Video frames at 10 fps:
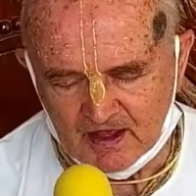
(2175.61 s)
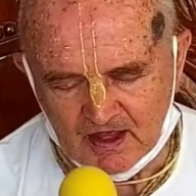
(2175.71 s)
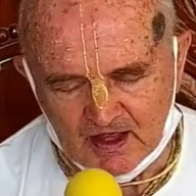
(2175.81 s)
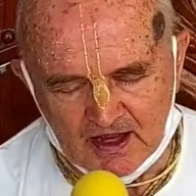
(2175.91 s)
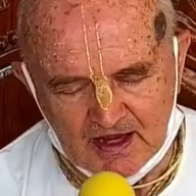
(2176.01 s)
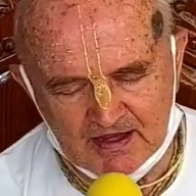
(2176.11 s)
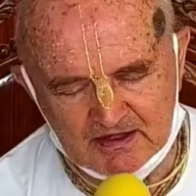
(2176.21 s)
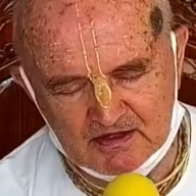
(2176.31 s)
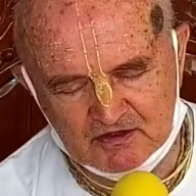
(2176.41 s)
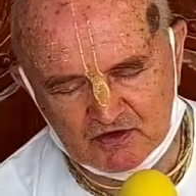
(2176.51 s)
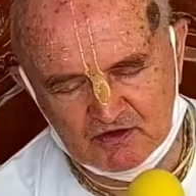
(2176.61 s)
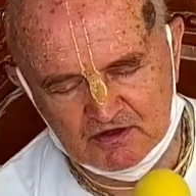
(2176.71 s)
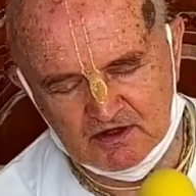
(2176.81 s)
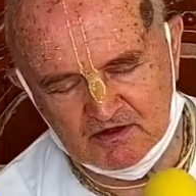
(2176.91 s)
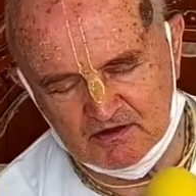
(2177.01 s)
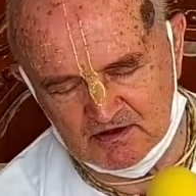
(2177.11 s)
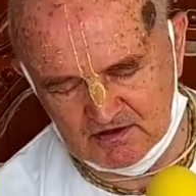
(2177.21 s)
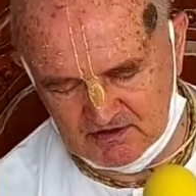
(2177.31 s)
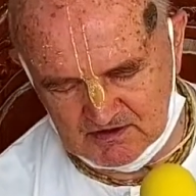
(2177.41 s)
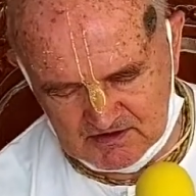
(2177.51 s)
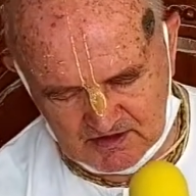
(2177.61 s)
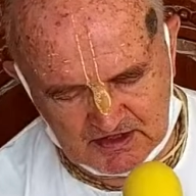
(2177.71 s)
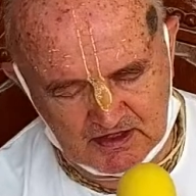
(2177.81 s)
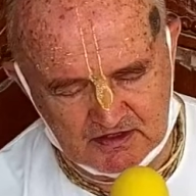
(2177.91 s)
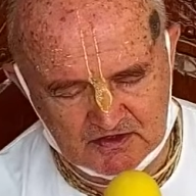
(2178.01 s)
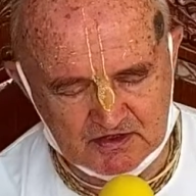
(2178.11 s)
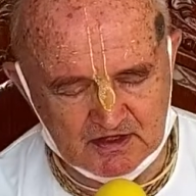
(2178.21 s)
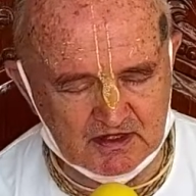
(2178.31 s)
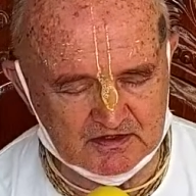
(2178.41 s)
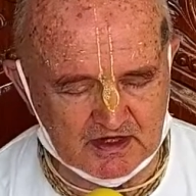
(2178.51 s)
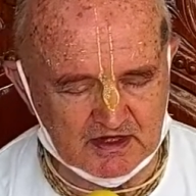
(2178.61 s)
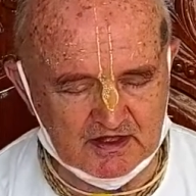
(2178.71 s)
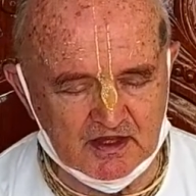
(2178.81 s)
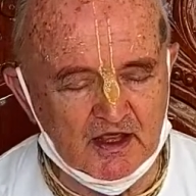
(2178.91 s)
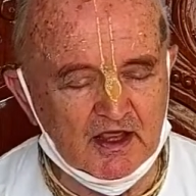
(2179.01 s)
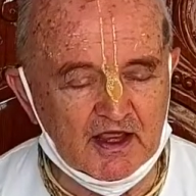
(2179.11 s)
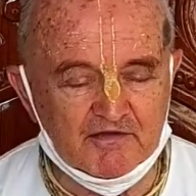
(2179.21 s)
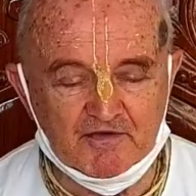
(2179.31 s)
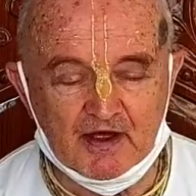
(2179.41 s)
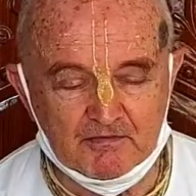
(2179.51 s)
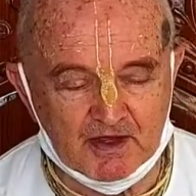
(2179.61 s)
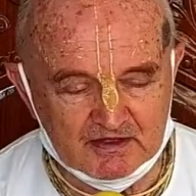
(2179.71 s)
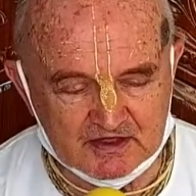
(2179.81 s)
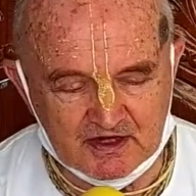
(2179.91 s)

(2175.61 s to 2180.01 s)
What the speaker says: And the third case is that if I myself,